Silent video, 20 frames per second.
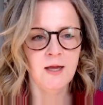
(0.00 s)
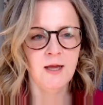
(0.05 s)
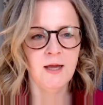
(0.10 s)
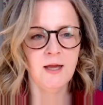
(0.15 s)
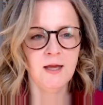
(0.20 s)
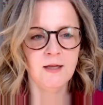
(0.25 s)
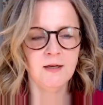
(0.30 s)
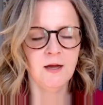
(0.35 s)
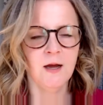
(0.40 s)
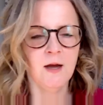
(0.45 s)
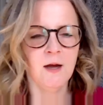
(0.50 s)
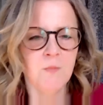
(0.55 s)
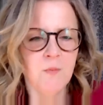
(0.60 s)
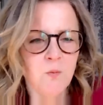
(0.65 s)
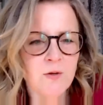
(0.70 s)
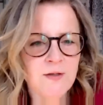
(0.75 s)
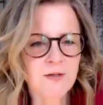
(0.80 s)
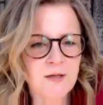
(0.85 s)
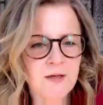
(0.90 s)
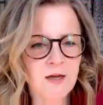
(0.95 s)
And
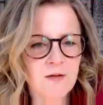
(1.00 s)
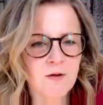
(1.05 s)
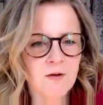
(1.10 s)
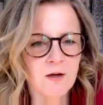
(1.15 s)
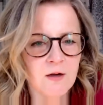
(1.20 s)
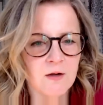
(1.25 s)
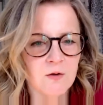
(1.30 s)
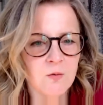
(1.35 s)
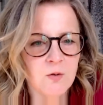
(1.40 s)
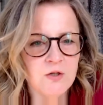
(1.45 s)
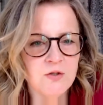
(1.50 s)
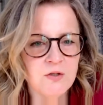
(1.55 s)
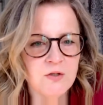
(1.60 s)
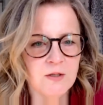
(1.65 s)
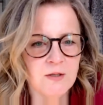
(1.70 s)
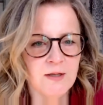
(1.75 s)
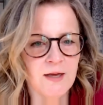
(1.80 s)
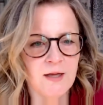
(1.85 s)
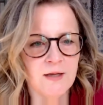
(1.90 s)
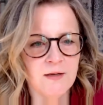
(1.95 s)
we did have a
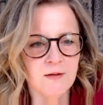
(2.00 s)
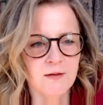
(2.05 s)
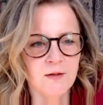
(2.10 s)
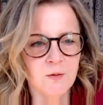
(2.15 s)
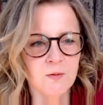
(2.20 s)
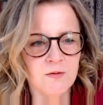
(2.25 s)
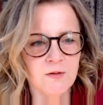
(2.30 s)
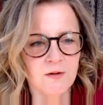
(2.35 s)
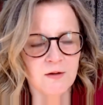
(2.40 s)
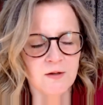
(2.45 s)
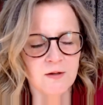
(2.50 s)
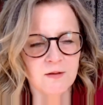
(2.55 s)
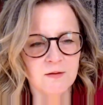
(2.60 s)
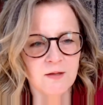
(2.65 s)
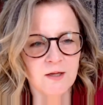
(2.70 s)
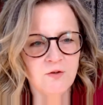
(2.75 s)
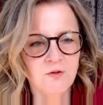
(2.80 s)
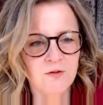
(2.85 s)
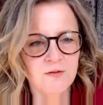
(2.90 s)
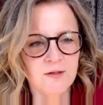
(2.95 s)
question that there was a
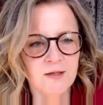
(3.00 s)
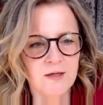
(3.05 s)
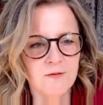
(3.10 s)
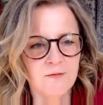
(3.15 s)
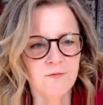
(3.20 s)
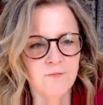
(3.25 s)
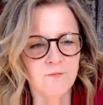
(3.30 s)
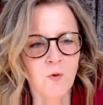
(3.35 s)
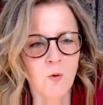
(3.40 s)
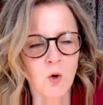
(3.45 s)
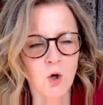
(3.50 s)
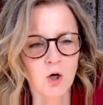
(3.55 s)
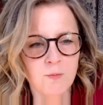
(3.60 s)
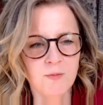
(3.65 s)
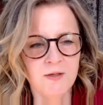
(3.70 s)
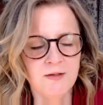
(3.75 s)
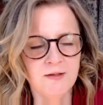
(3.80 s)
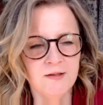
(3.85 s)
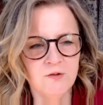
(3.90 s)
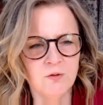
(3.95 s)
legislative forum
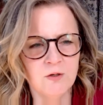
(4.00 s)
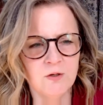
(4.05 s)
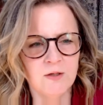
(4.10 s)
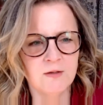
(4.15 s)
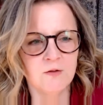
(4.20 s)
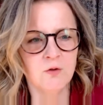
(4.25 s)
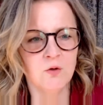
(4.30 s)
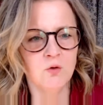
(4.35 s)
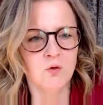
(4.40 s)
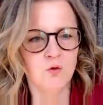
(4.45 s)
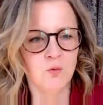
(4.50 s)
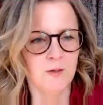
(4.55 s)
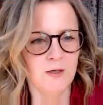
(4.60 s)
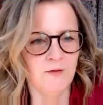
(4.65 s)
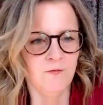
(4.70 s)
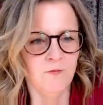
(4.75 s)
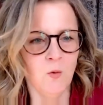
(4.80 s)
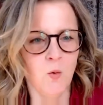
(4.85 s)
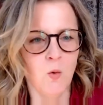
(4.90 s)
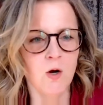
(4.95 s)
in District
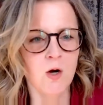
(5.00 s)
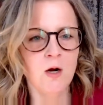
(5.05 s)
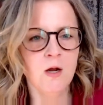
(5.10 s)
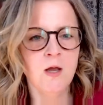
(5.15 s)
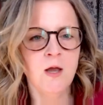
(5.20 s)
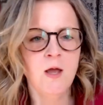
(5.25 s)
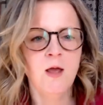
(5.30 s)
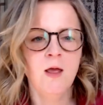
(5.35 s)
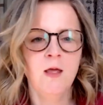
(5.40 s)
24.